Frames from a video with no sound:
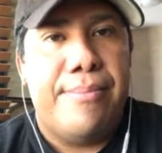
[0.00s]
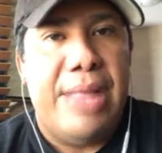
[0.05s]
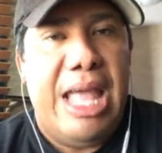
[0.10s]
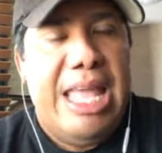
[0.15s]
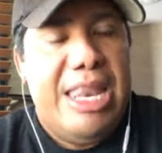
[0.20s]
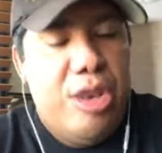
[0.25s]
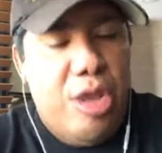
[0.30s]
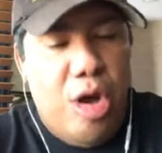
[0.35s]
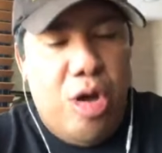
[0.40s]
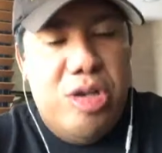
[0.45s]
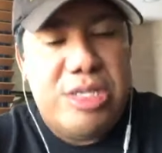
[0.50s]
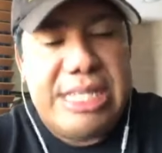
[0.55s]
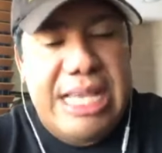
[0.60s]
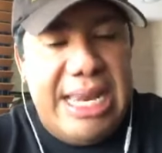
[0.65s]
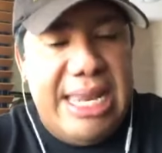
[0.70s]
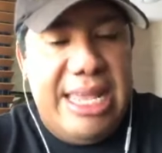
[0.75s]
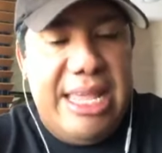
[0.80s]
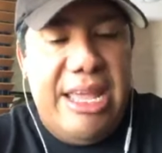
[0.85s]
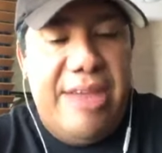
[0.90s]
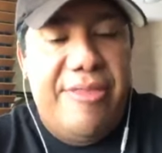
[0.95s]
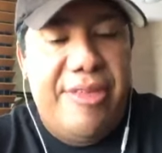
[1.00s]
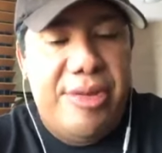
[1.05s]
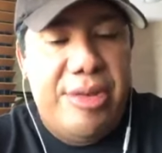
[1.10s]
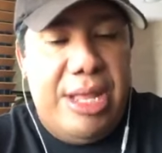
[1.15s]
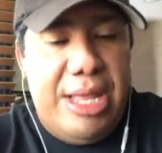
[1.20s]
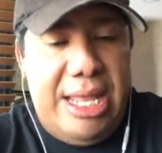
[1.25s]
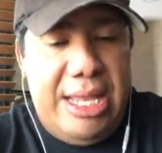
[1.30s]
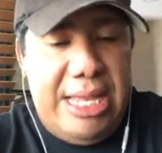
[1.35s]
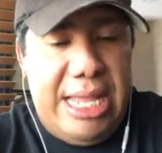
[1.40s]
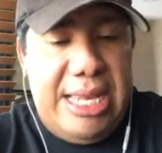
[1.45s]
And those that
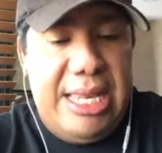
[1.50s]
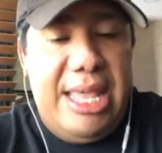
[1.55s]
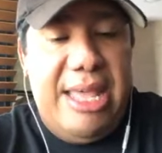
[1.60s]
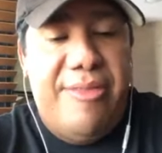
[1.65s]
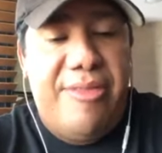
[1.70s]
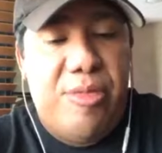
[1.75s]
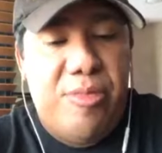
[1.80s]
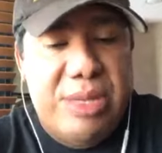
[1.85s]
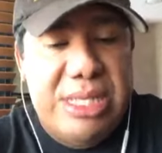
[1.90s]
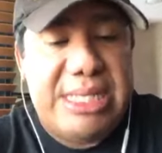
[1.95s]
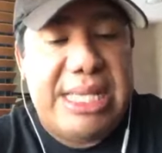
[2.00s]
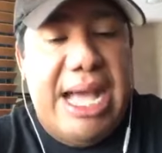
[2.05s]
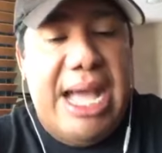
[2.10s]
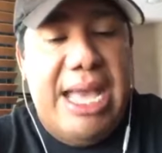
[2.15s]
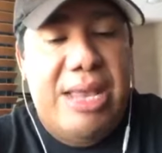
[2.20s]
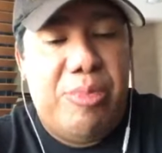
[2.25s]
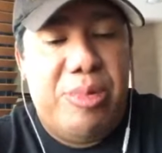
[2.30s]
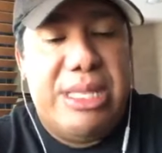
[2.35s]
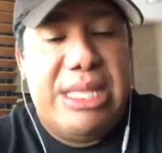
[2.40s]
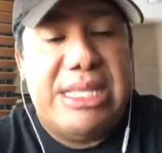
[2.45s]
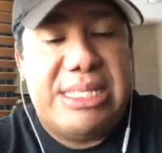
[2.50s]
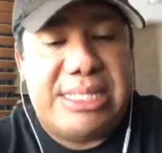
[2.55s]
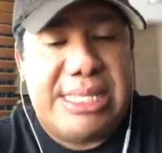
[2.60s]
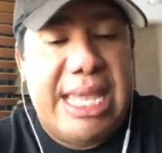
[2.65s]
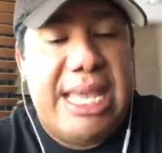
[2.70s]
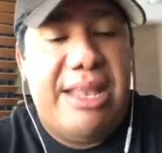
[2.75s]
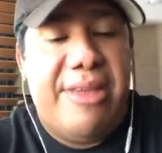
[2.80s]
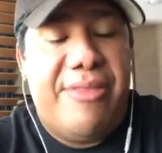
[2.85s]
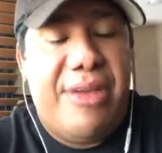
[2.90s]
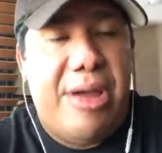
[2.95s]
live and reside within the
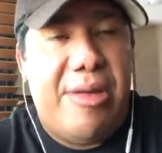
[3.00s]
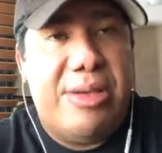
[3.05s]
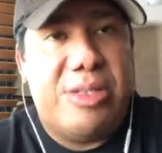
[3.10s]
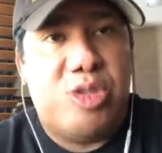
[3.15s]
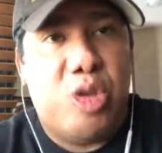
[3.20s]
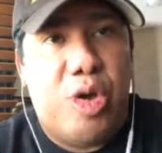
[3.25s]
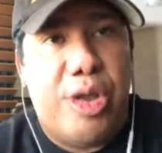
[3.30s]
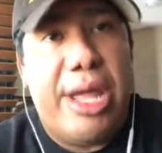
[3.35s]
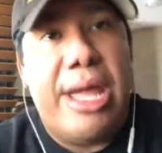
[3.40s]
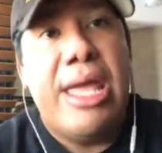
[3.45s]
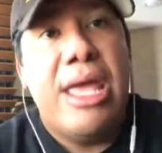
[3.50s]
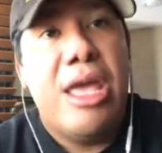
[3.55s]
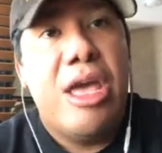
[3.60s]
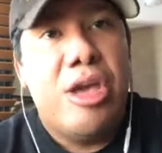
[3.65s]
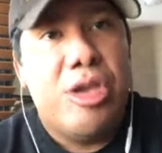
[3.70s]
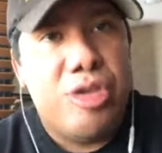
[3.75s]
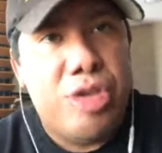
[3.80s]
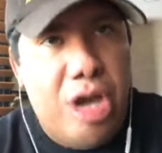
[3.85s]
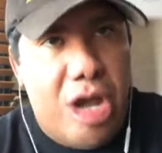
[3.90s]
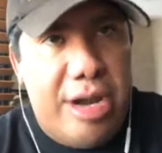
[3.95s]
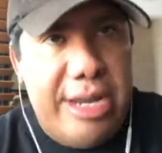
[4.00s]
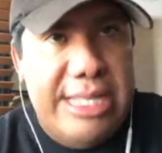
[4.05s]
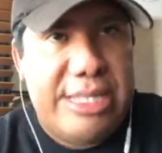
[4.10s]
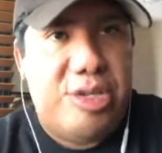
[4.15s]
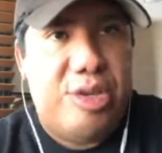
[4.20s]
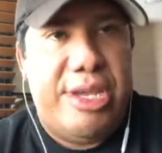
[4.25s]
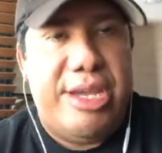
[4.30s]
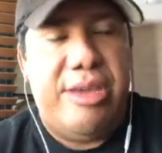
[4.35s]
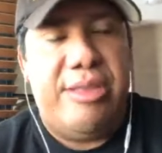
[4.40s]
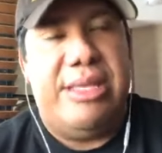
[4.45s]
state of Arizona, y'all need
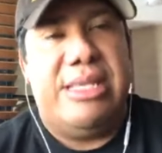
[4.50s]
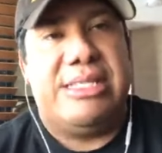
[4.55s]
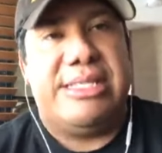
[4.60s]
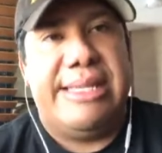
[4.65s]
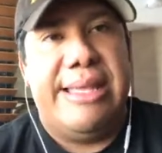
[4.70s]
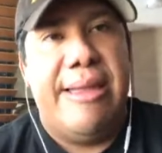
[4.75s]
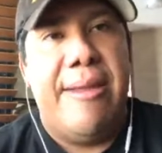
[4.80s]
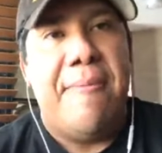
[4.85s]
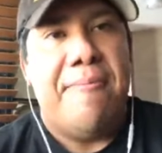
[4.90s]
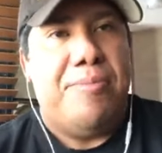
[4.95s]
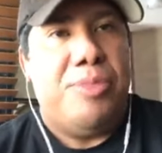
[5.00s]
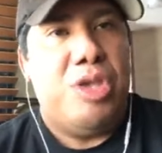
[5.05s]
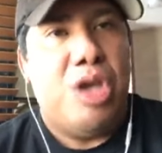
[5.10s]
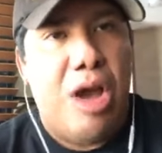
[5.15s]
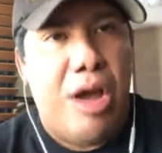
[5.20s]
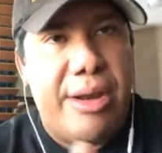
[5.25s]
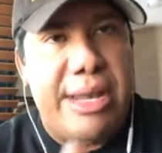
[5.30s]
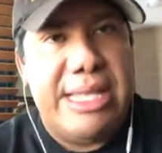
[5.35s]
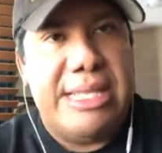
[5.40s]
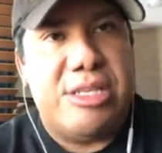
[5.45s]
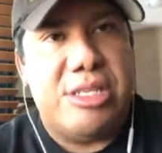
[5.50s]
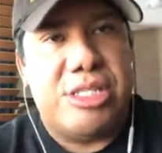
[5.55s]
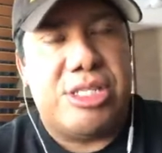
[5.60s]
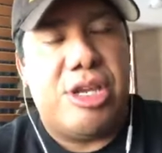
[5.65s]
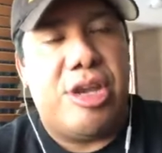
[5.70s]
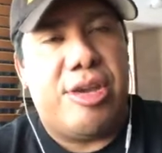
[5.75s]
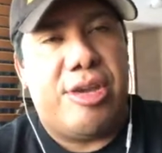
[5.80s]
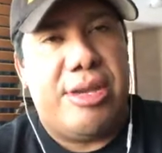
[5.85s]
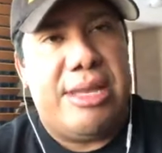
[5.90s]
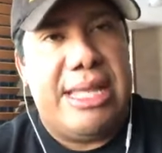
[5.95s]
to hear this. Y'all need to
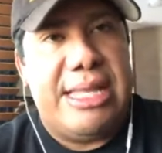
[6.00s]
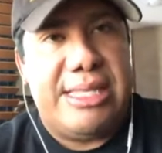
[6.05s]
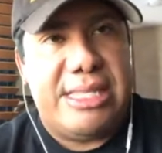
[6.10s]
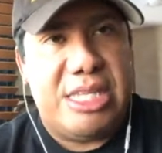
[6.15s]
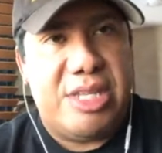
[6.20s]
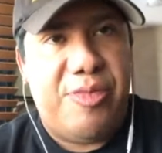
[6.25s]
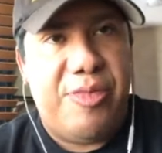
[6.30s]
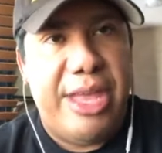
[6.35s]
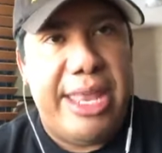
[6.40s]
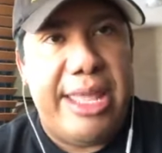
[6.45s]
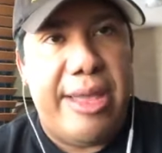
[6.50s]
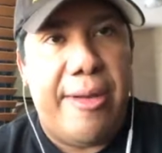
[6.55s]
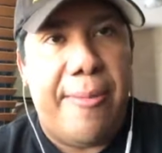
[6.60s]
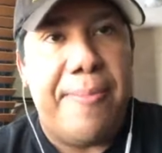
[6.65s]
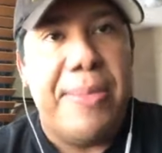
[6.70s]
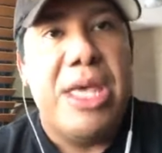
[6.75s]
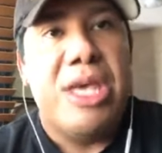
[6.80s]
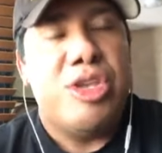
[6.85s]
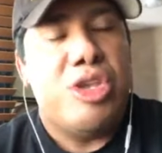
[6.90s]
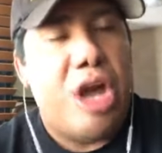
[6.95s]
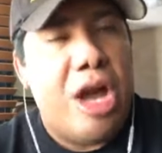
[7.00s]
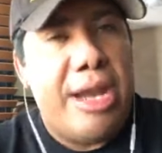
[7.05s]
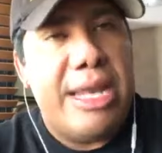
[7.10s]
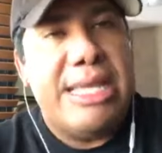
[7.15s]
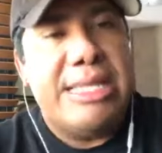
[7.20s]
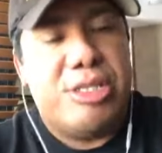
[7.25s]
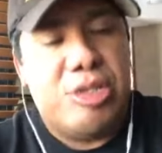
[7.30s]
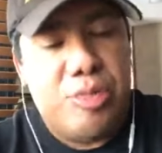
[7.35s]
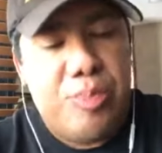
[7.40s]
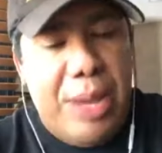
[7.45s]
circulate this video. Y'all
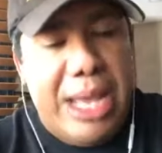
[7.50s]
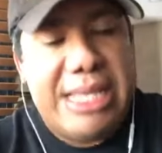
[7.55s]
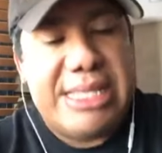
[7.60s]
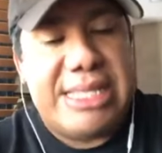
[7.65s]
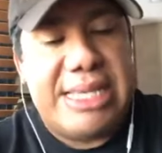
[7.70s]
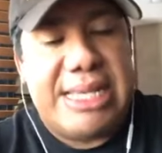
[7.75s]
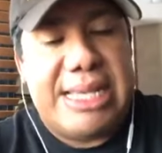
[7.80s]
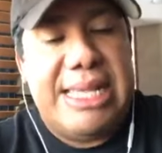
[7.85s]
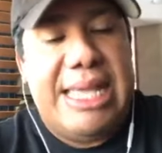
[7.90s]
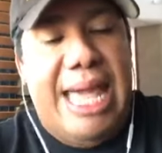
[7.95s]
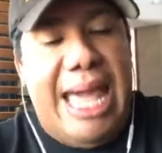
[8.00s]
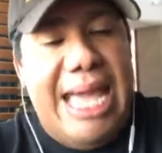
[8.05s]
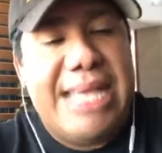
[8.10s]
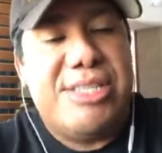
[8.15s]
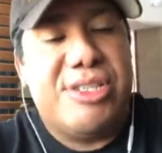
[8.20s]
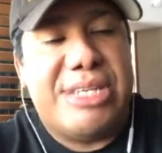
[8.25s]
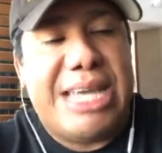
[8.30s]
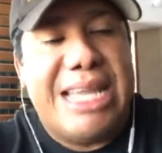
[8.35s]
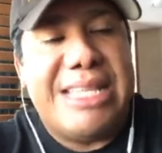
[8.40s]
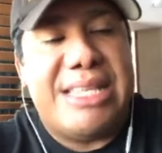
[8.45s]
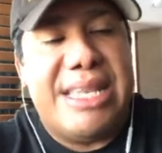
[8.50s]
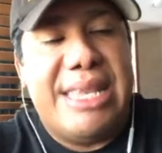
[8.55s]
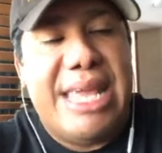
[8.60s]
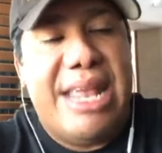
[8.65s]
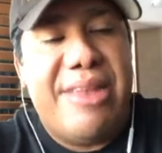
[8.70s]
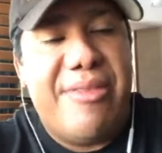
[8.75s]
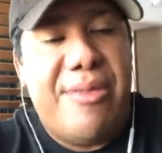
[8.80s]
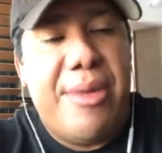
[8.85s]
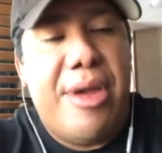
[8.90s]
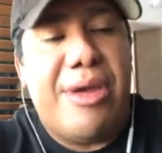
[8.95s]
need to basically educate the
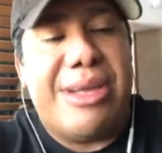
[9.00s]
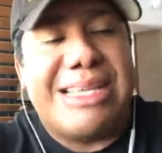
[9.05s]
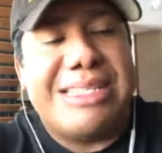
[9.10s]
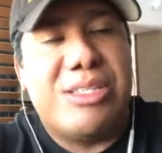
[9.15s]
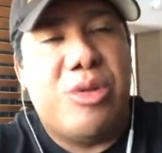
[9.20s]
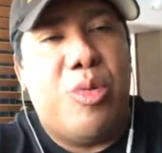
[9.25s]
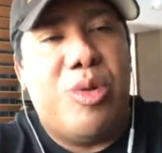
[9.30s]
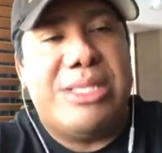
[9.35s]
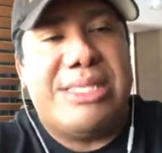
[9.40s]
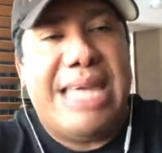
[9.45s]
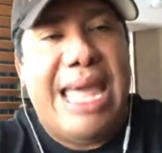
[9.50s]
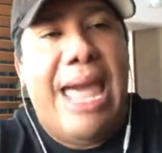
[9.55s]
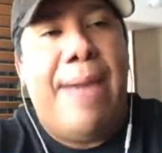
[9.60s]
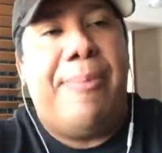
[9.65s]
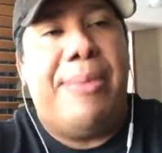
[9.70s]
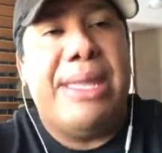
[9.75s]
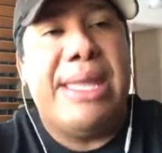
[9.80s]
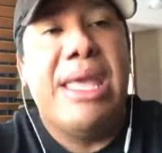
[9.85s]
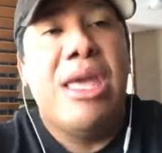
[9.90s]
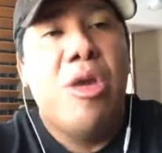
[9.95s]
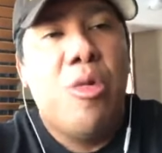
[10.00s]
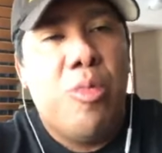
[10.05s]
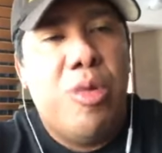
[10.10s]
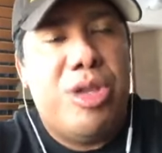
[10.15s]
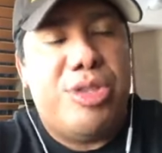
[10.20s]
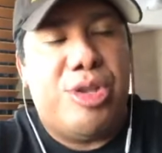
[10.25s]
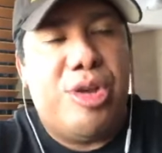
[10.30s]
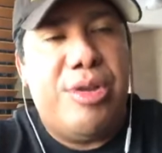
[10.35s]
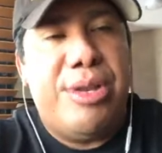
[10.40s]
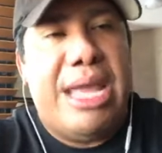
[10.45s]
Native Americans of what's happening
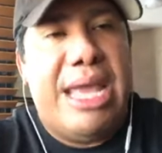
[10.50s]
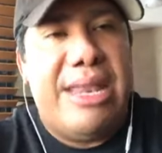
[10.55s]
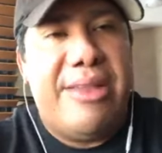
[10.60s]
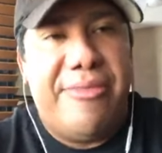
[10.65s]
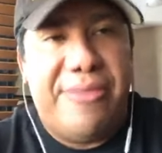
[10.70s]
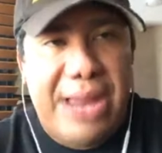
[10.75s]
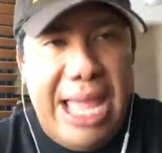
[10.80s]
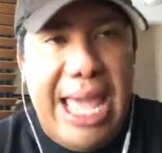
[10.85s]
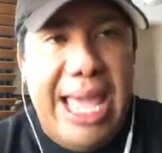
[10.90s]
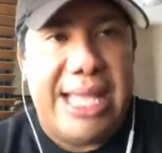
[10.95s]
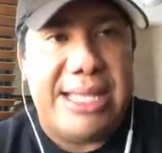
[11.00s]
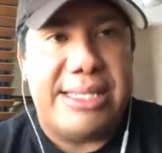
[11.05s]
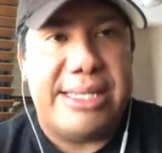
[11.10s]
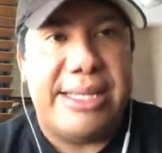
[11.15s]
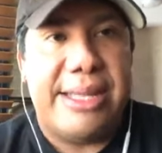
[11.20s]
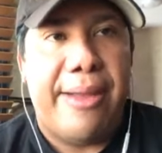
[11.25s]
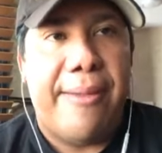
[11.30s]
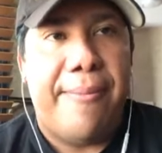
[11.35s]
with their native land.